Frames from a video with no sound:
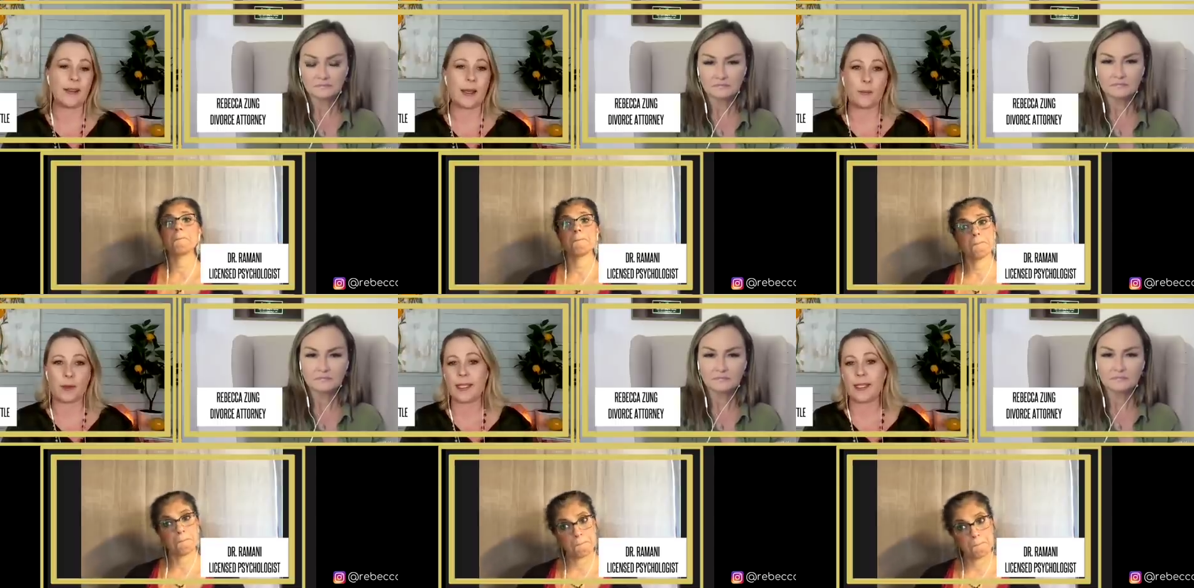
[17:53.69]
Speaker 1: They
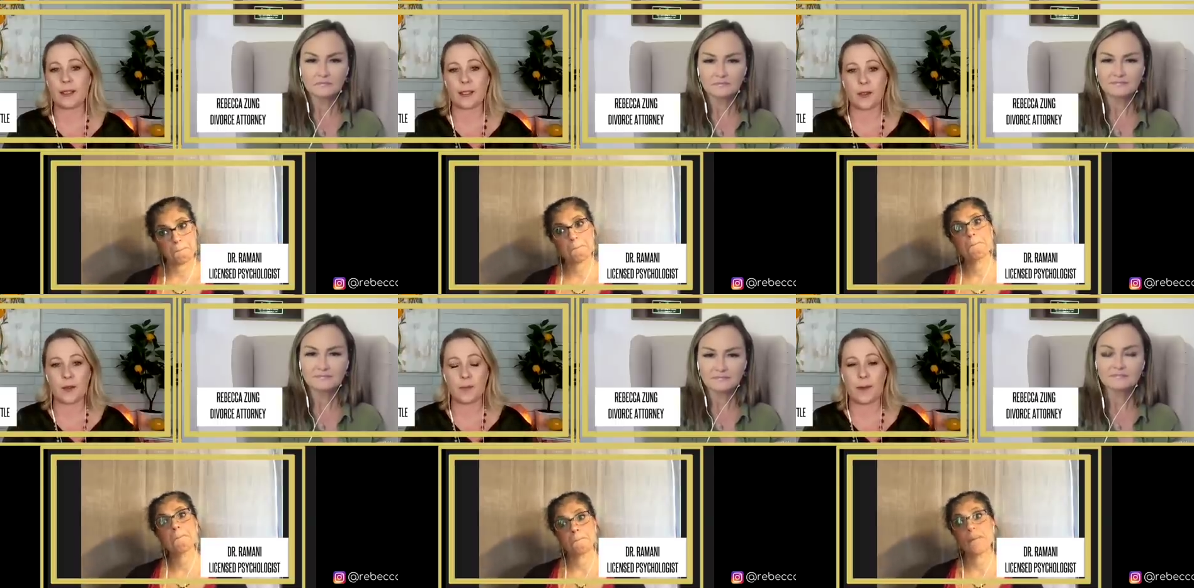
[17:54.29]
bring in their
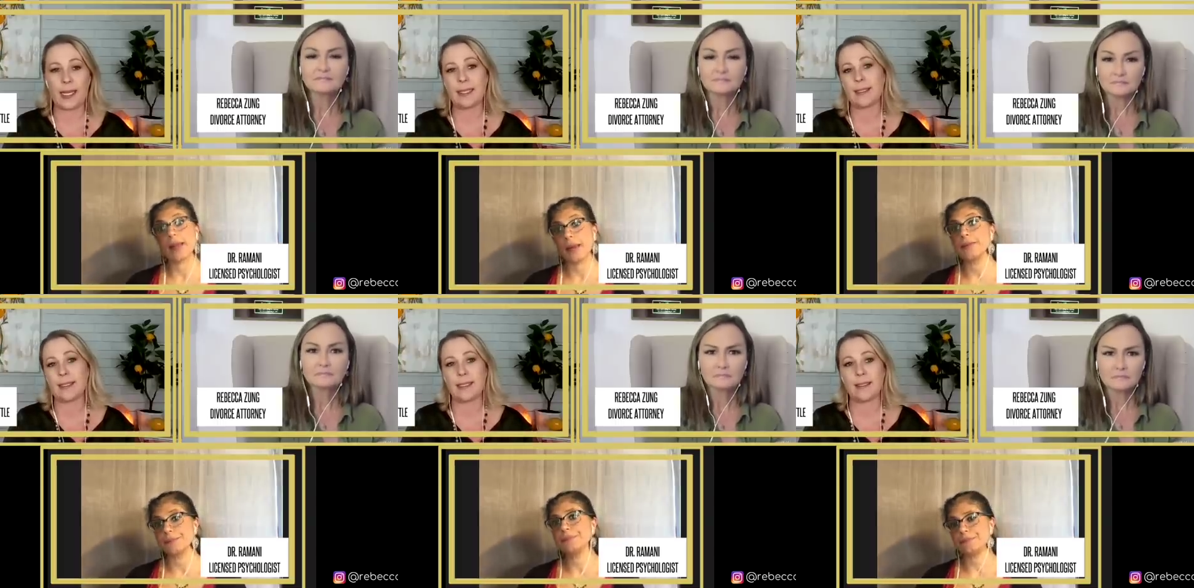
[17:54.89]
own
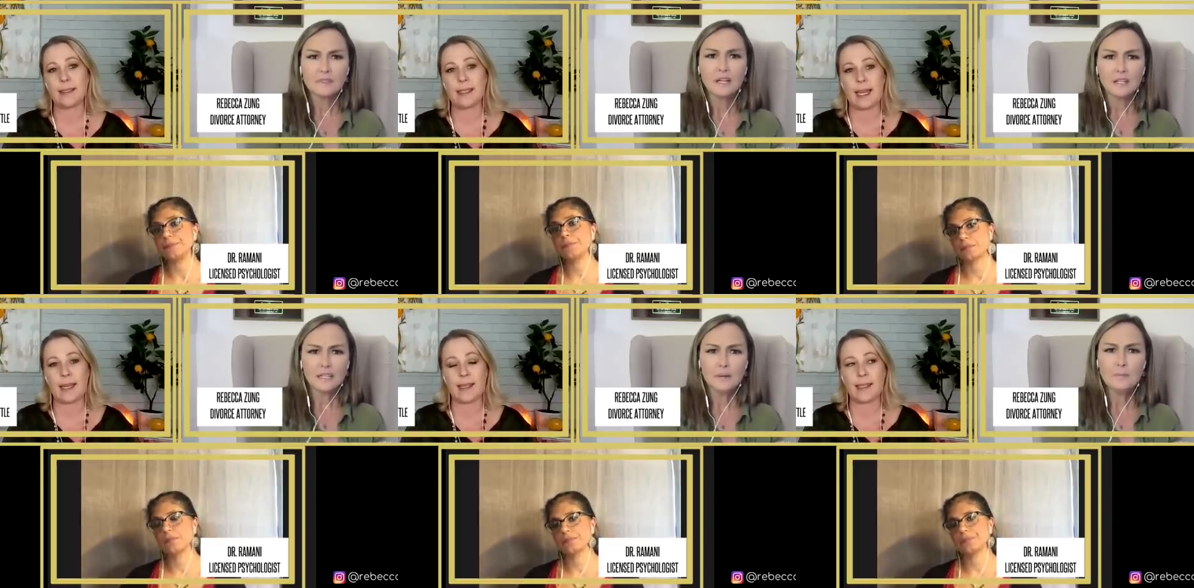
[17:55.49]
biases
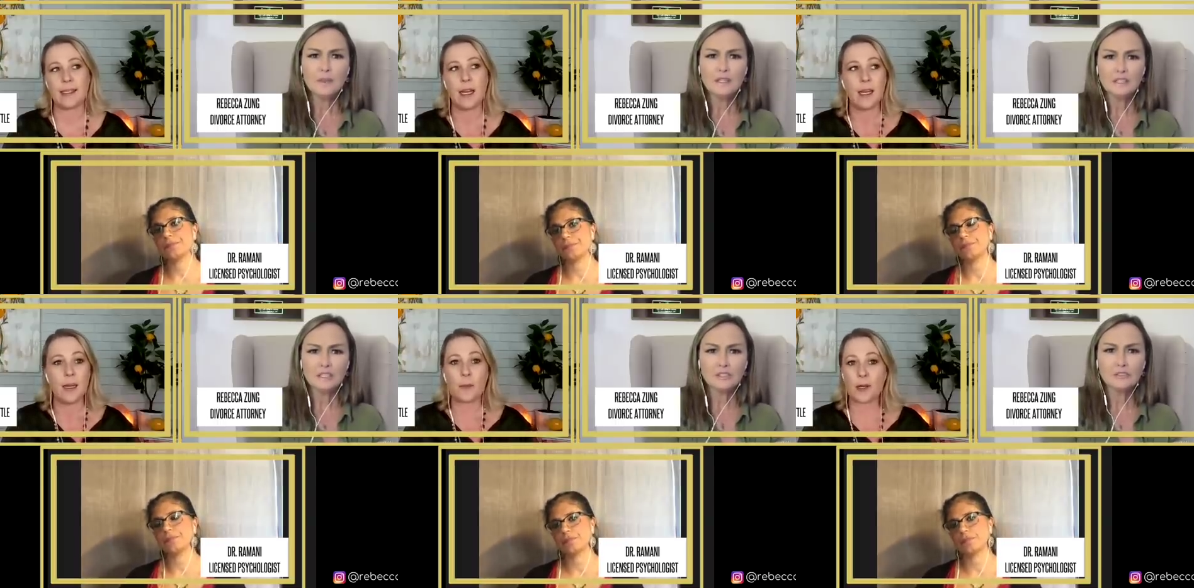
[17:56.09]
and
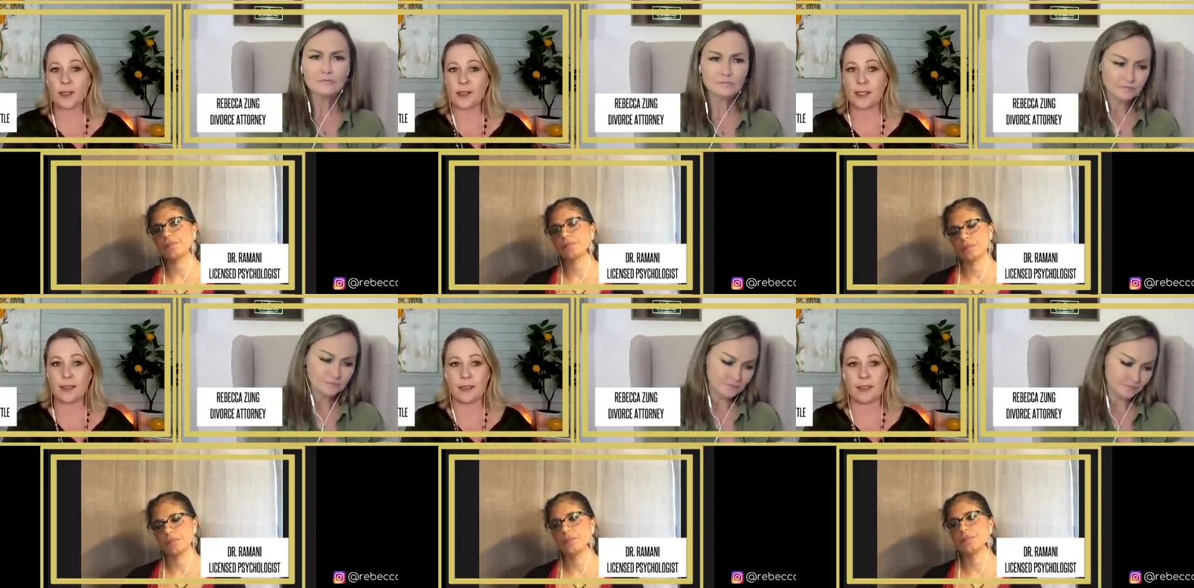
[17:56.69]
yeah,
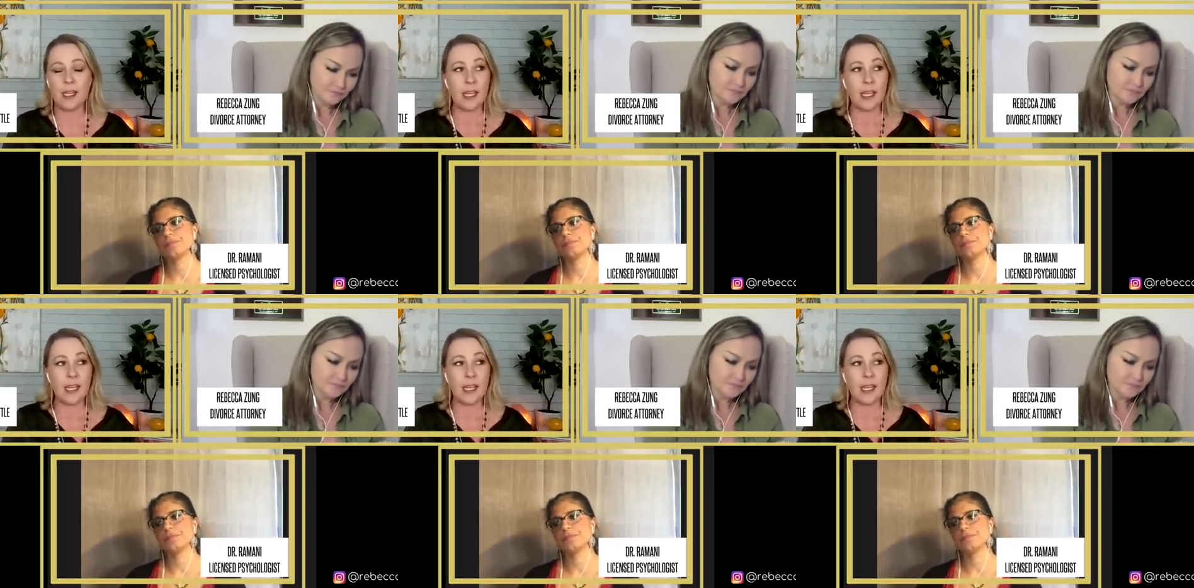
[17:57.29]
personal.